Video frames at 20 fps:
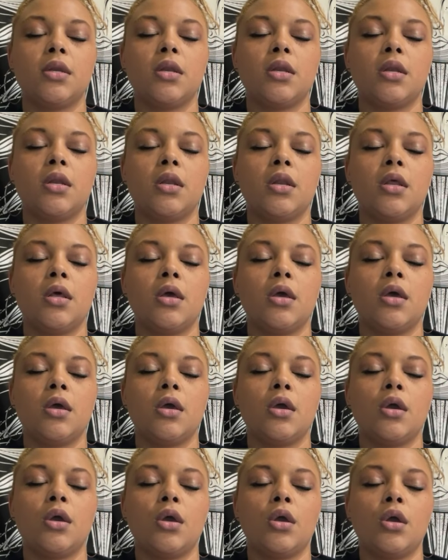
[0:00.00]

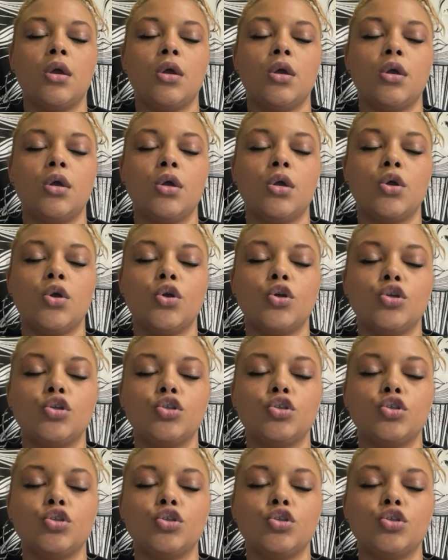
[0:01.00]
(silence)